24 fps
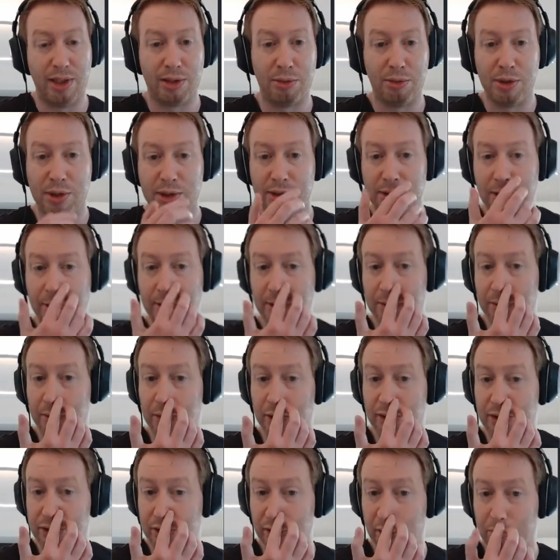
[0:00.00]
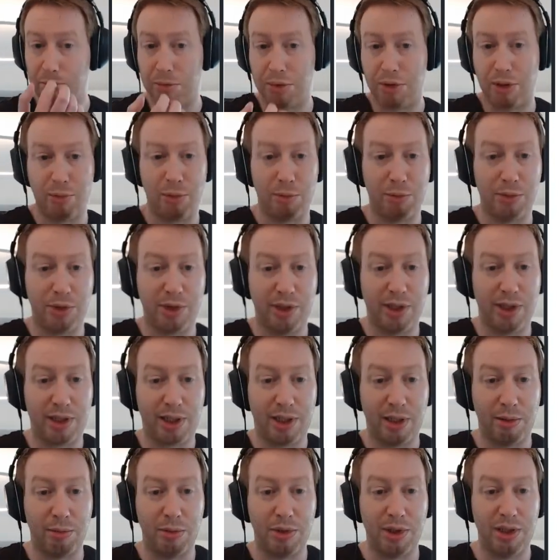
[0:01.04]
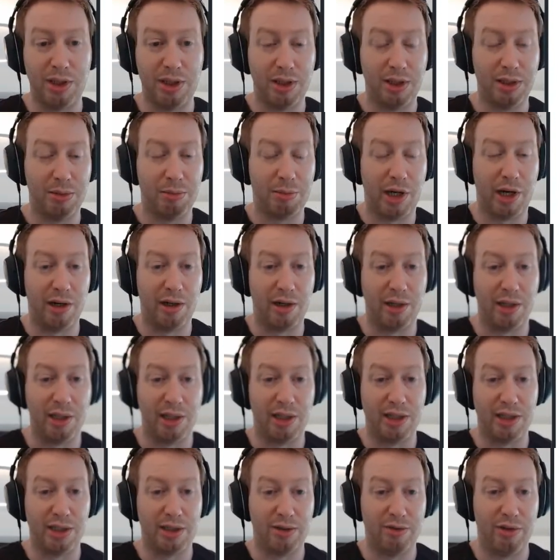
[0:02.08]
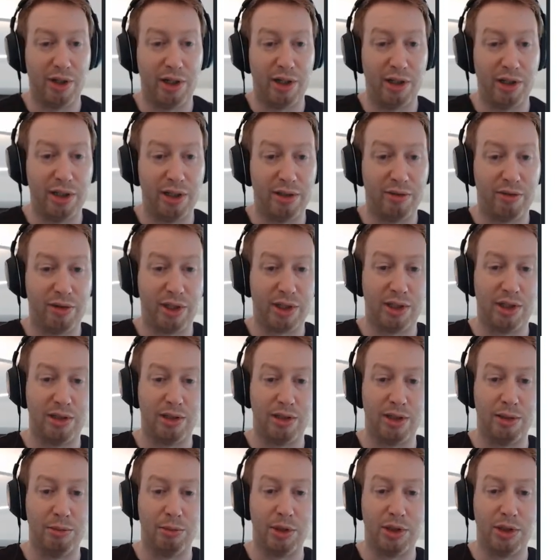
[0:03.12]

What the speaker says: As we saw, there were some problems that can be parallelized very efficiently,